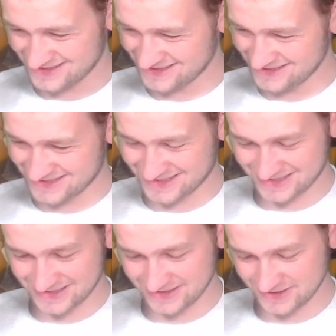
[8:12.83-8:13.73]

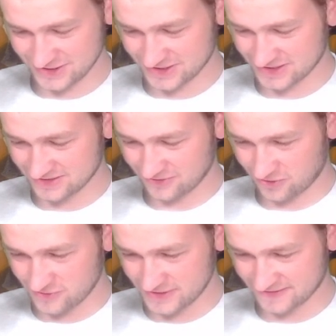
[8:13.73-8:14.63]
It's just
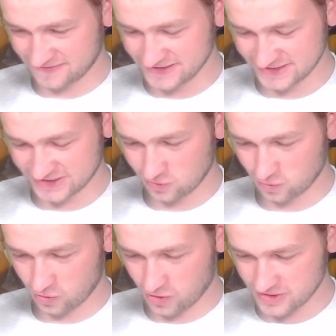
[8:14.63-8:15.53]
always feels so
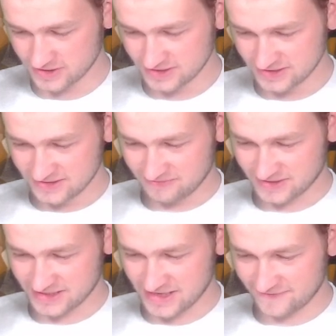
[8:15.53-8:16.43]
wrong,
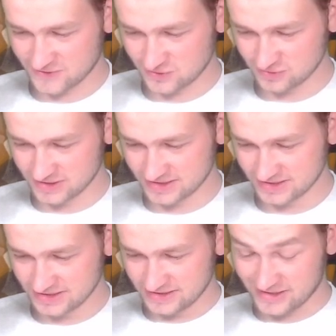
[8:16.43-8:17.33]
but I have to do it.
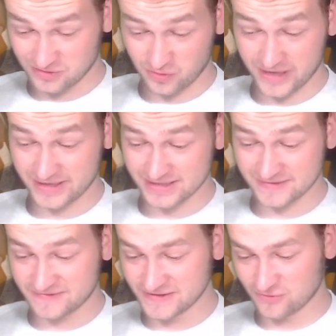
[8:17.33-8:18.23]
And why does
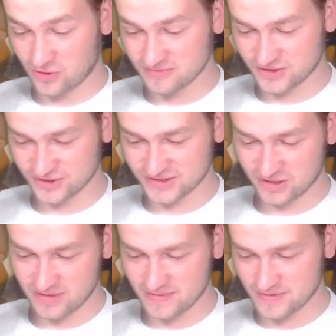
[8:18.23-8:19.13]
it feel wrong? Because now
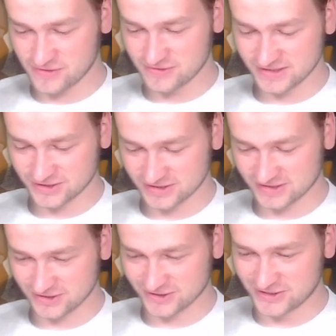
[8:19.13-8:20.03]
my barbarians are
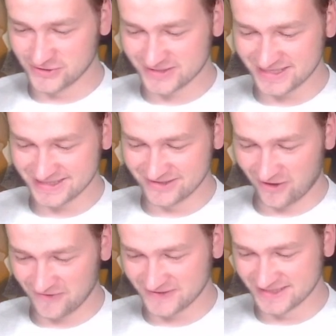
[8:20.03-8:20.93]
just useless in the
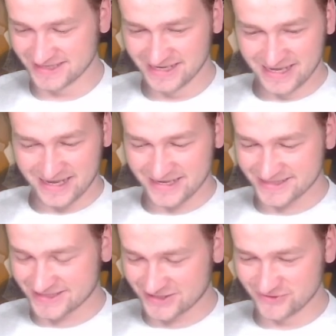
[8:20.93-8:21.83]
offense as
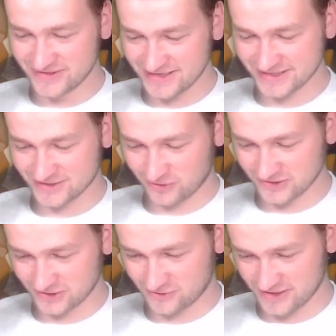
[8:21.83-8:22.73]
soon as
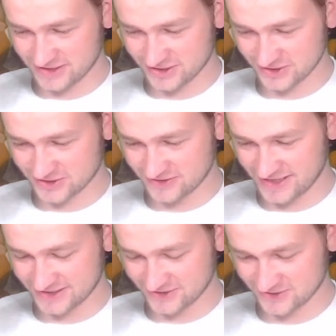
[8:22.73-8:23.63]
one cracker just
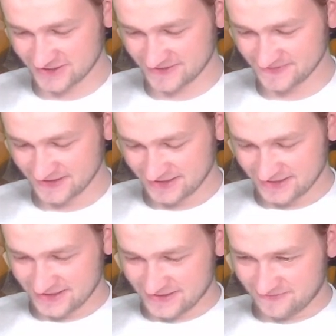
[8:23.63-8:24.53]
connects onto them.
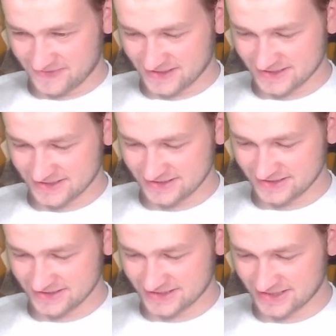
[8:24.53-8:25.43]
But it
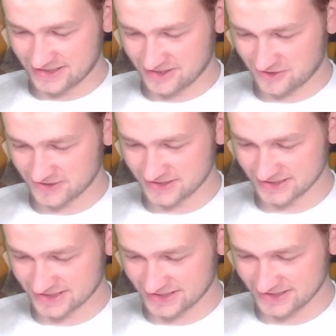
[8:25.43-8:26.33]
is how it
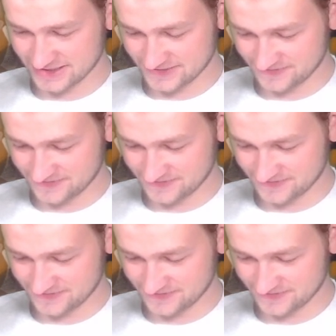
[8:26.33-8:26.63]
is, guys.